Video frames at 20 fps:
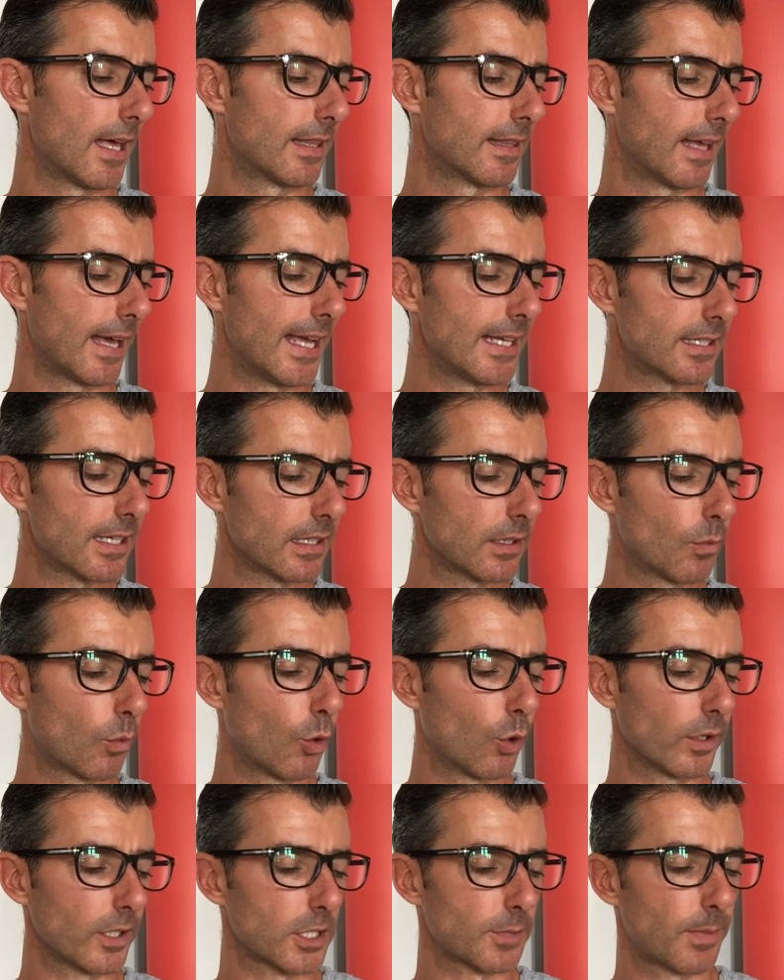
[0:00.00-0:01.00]
the hitting the
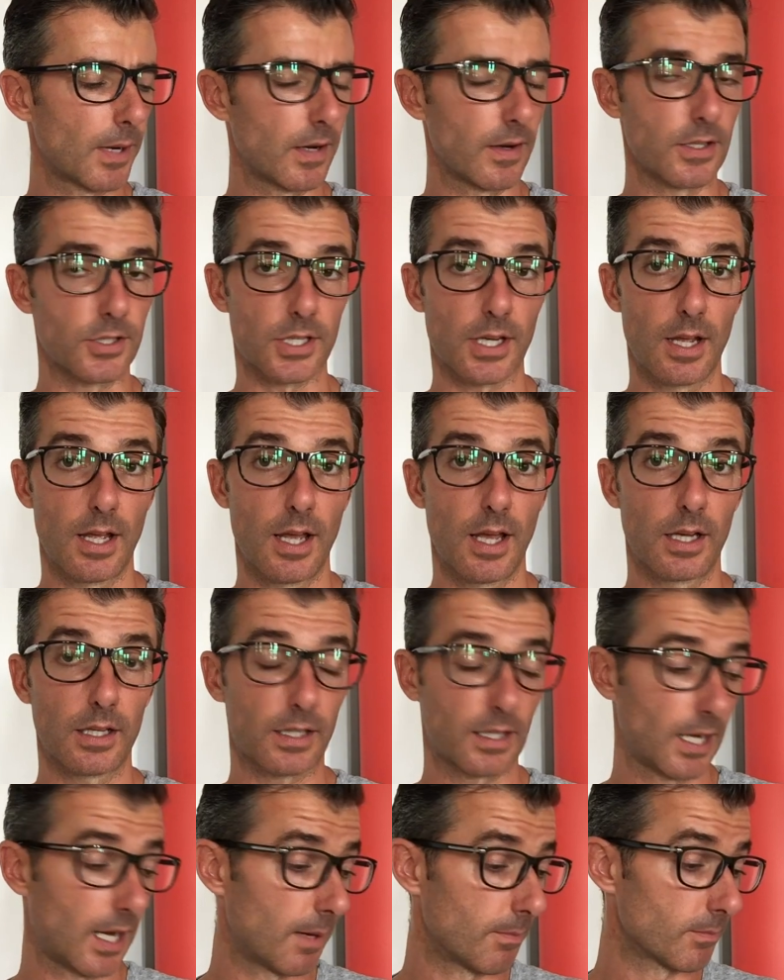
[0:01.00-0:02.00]
wall experience
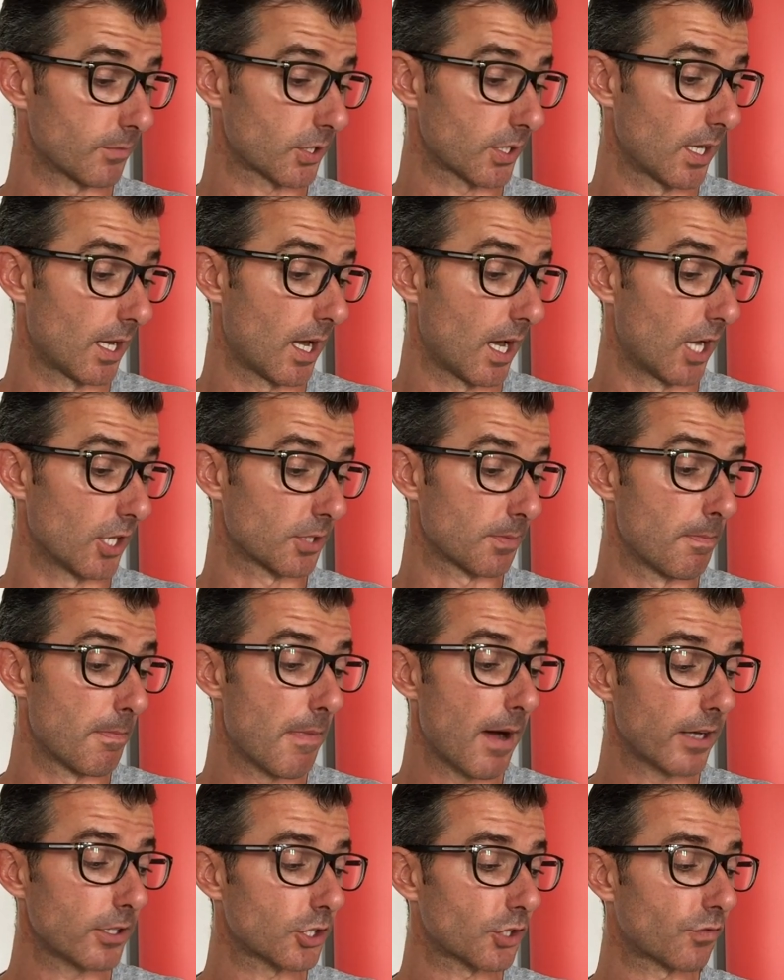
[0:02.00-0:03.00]
comes as
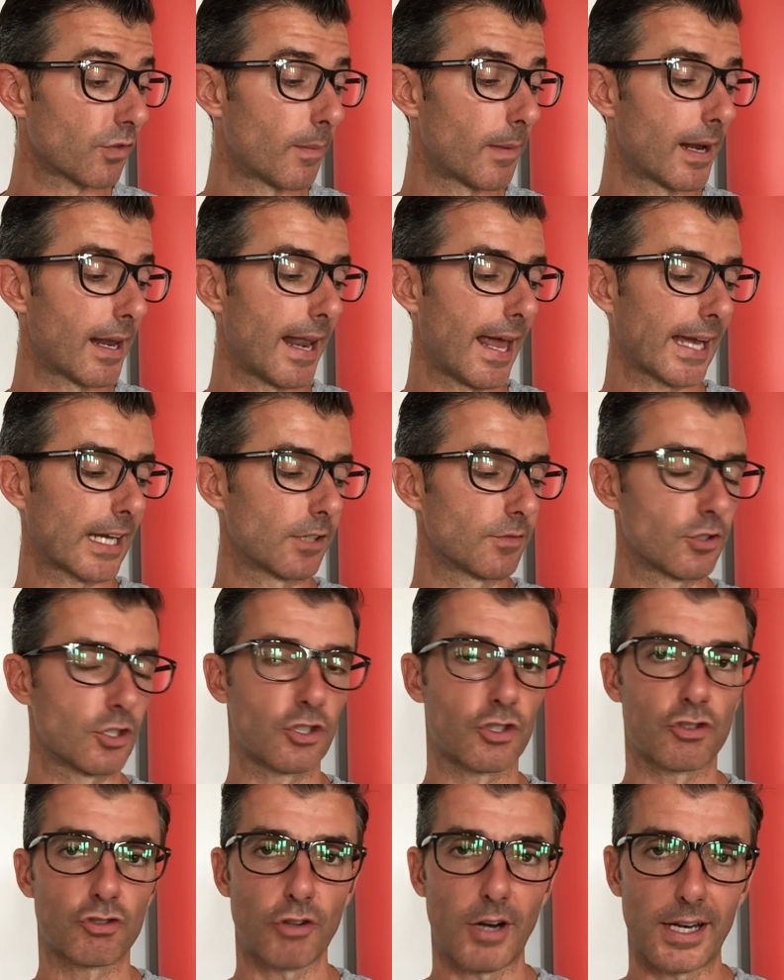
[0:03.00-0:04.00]
much from a lack of
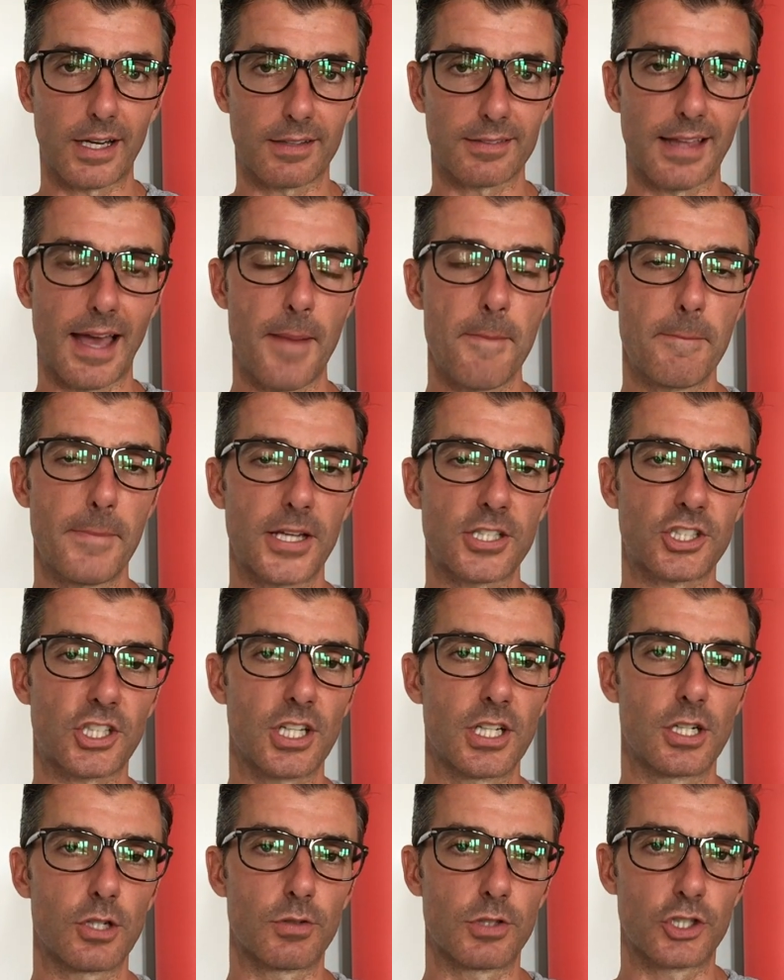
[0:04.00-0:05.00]
strength and
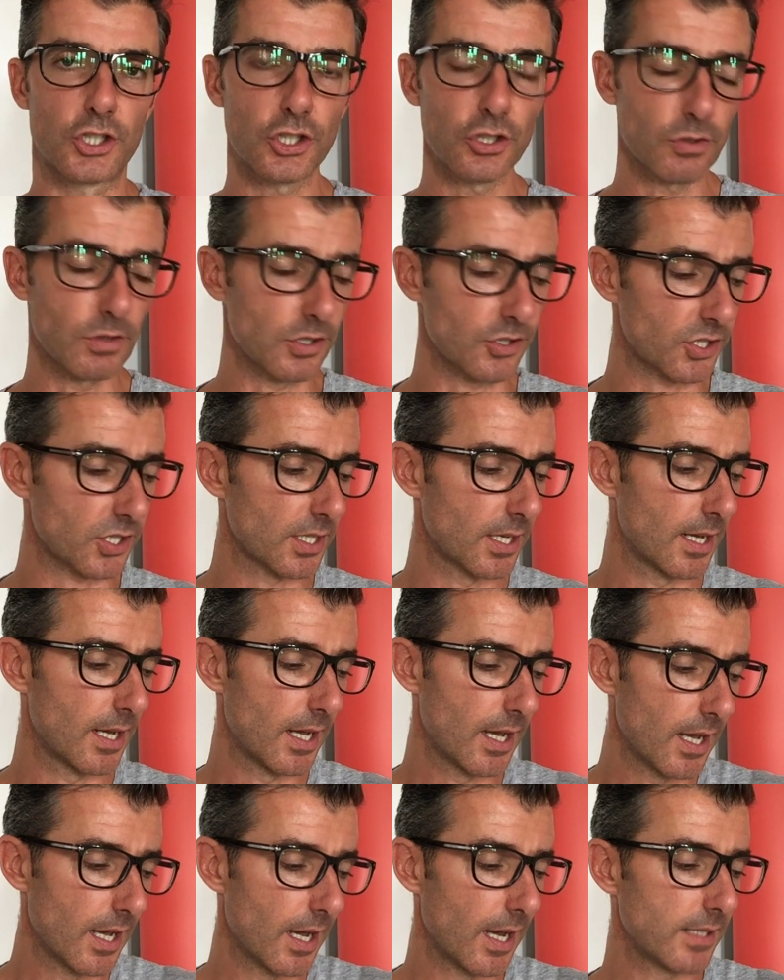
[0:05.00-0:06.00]
muscular endurance
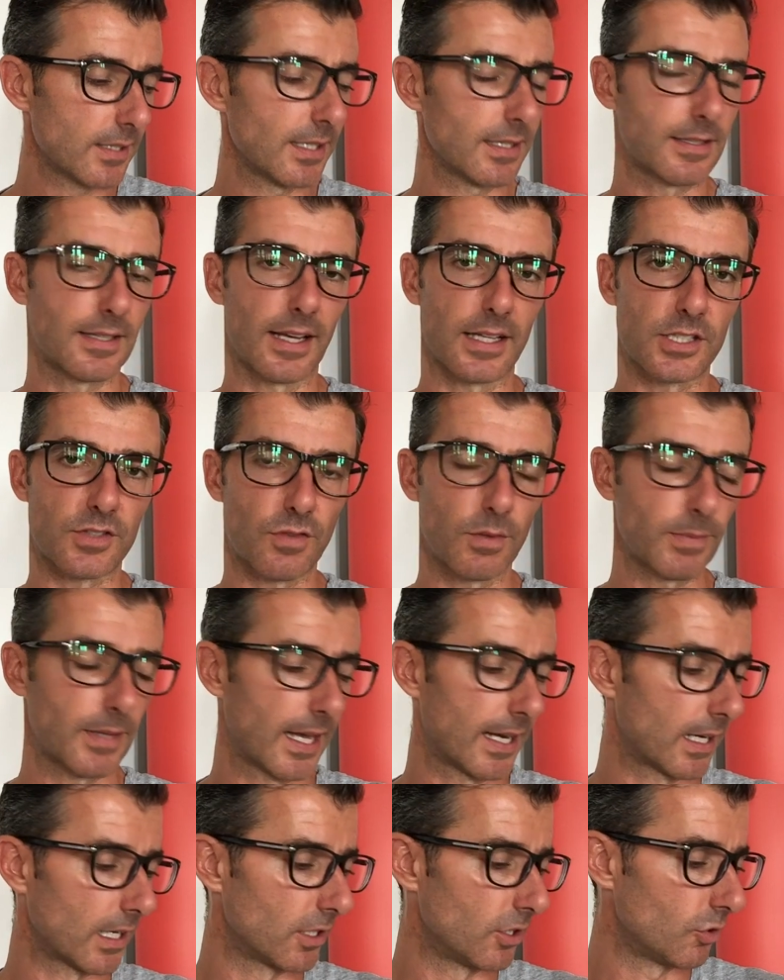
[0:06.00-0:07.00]
as it does from
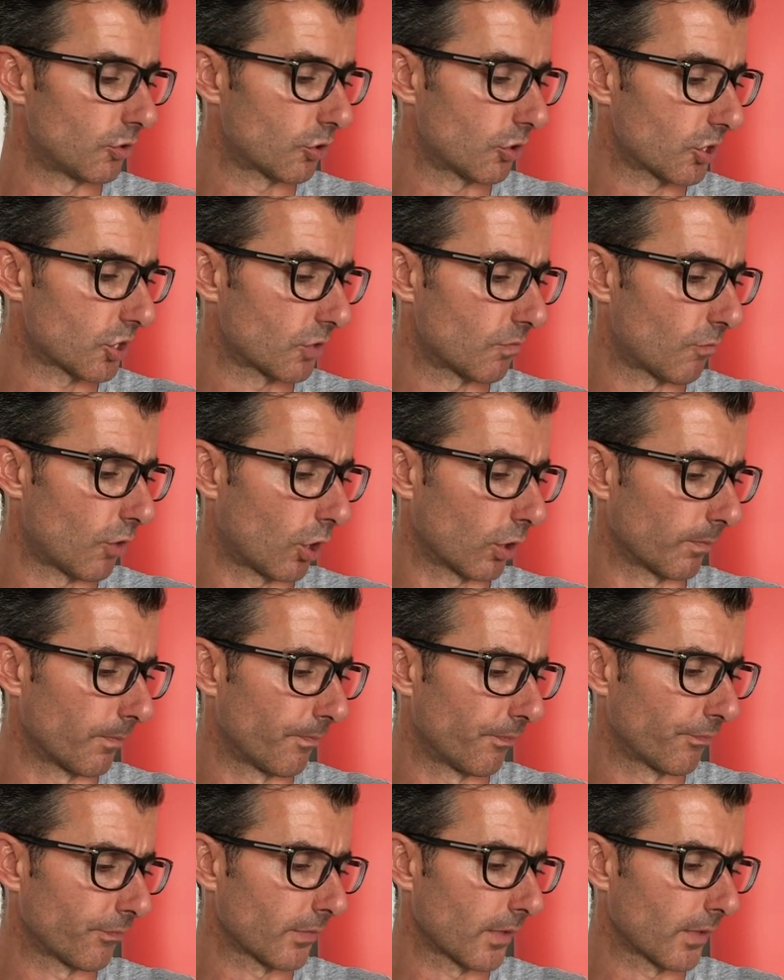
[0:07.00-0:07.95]
getting nutrition wrong.